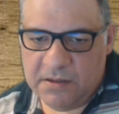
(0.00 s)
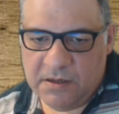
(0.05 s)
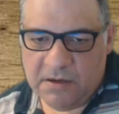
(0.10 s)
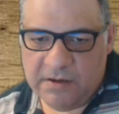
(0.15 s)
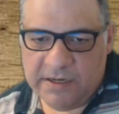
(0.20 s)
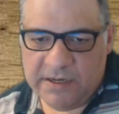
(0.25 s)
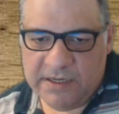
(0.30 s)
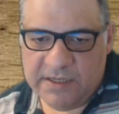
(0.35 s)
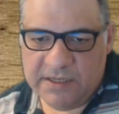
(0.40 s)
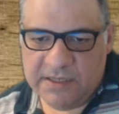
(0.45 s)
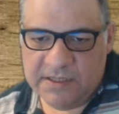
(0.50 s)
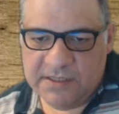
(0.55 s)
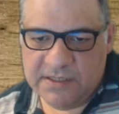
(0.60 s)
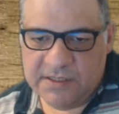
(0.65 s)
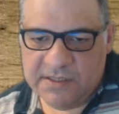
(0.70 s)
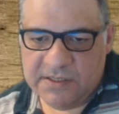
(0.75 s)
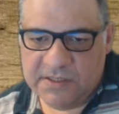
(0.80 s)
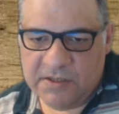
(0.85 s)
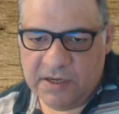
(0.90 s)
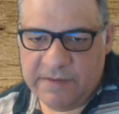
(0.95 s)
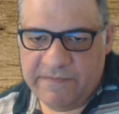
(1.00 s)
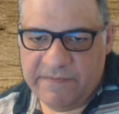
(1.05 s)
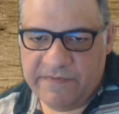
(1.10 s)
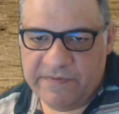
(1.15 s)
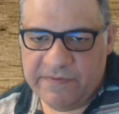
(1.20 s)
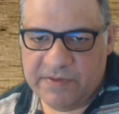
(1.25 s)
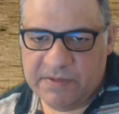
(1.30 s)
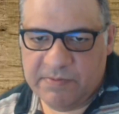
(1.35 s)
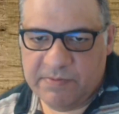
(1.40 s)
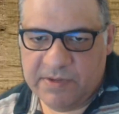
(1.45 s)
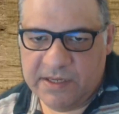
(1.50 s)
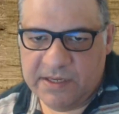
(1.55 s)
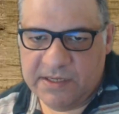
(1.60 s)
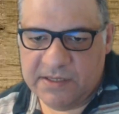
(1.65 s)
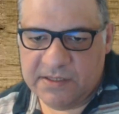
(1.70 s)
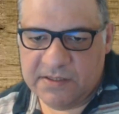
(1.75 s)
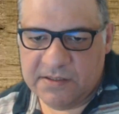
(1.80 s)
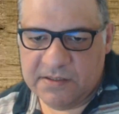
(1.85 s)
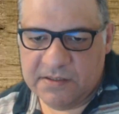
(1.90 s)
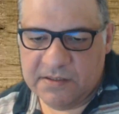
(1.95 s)
All right, is this time to play
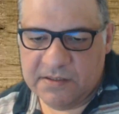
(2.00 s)
this?